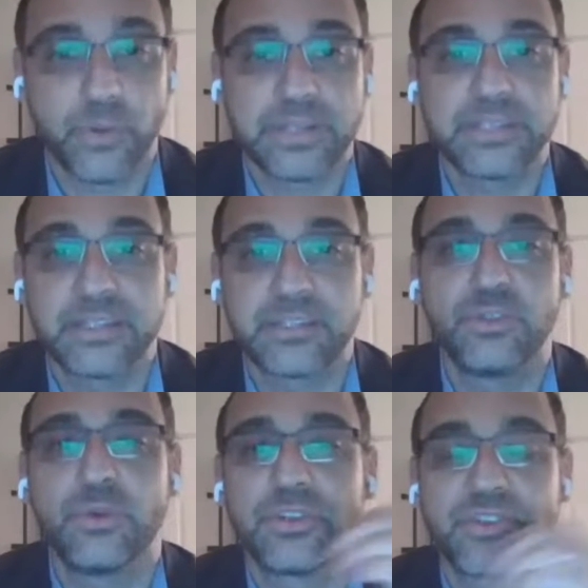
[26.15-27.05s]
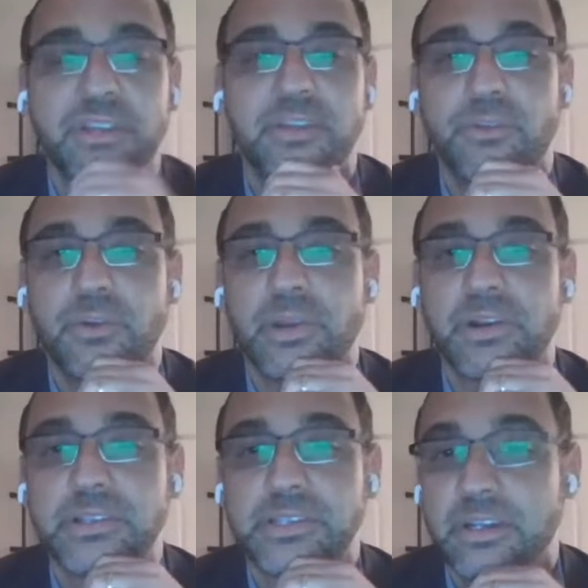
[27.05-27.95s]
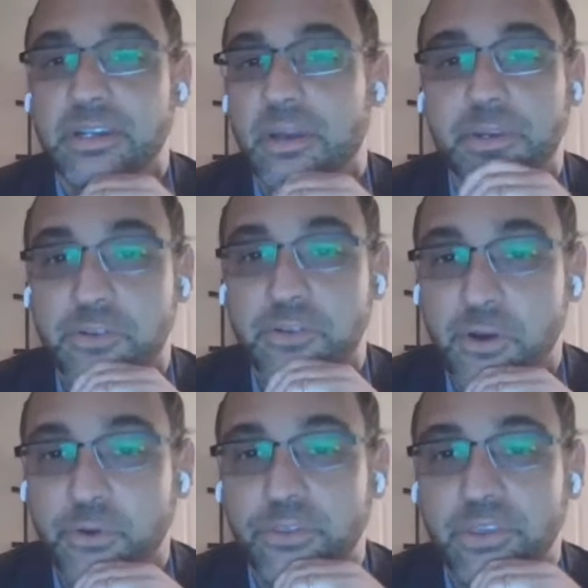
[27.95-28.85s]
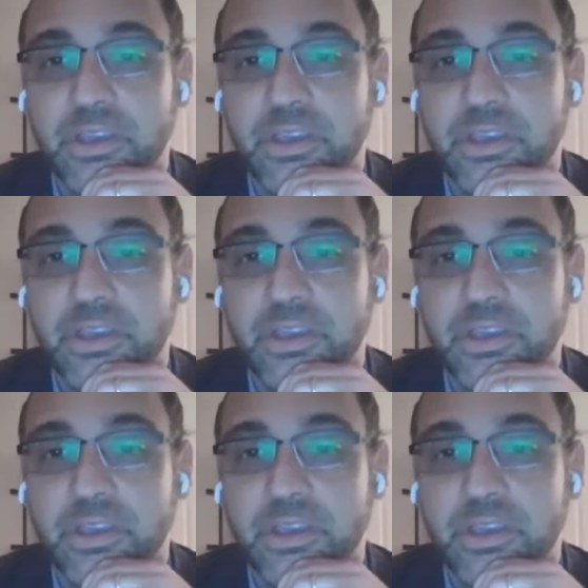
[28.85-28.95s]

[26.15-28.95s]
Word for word: What is this new agenda for America's economic growth?